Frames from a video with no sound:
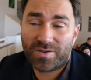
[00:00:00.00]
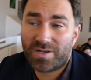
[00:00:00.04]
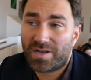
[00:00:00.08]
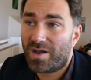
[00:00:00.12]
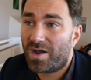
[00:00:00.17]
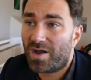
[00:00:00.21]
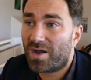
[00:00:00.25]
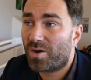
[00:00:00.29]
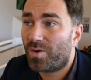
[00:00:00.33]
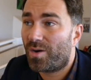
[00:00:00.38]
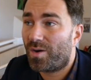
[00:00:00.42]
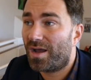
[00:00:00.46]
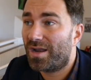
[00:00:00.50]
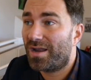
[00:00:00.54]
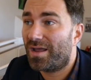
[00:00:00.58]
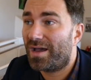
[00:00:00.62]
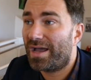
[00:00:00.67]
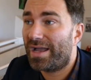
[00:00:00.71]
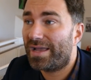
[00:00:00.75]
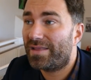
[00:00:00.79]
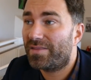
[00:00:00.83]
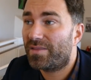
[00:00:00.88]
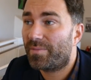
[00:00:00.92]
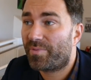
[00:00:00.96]
You know, I quite
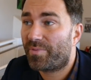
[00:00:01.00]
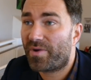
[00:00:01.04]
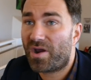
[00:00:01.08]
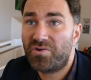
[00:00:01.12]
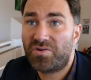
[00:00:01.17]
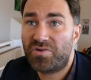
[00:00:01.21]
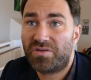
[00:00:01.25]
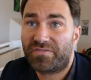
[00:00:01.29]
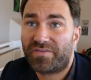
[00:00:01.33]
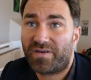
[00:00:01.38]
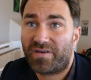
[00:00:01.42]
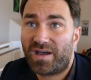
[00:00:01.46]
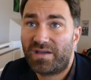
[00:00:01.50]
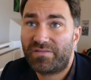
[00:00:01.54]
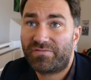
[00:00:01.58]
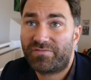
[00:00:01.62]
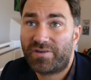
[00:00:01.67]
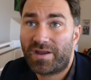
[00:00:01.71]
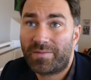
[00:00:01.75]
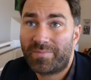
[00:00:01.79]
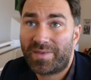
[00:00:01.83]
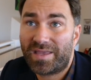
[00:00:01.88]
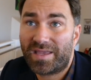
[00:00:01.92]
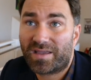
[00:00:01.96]
like the Broner fight
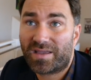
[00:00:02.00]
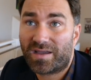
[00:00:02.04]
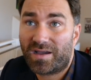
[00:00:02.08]
for Amir